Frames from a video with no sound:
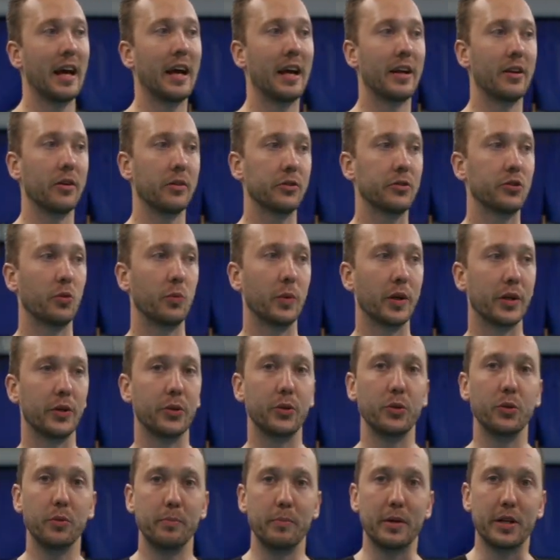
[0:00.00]
And also when you
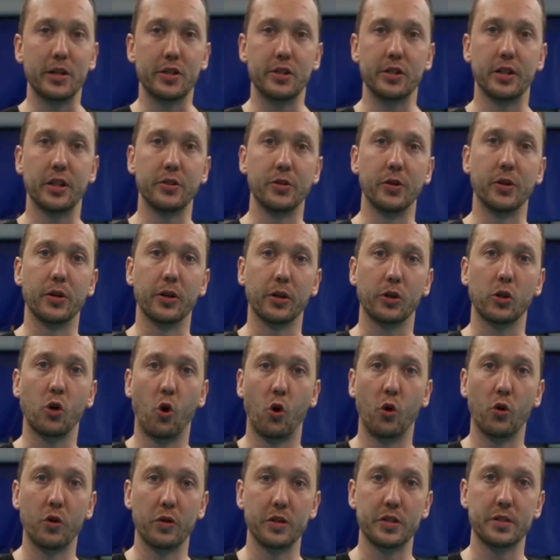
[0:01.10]
do, make sure that your
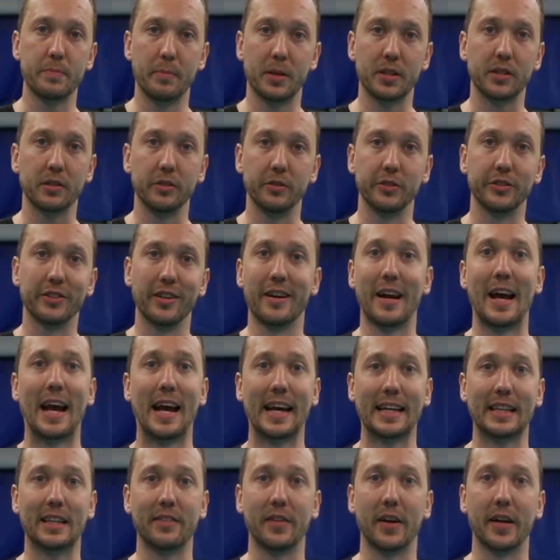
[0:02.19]
core muscles are
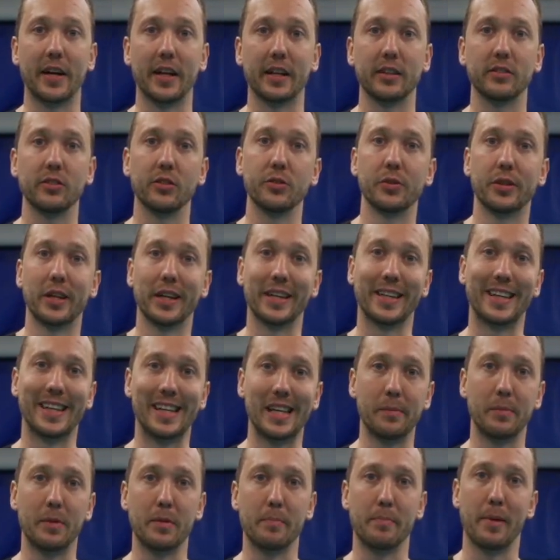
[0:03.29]
activated so you can
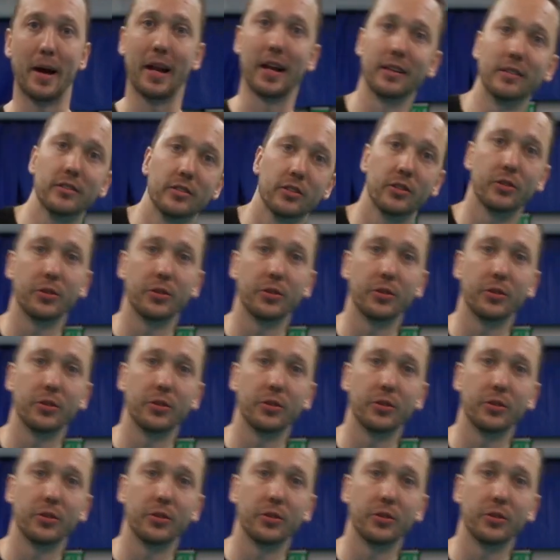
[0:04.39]
keep the balance, so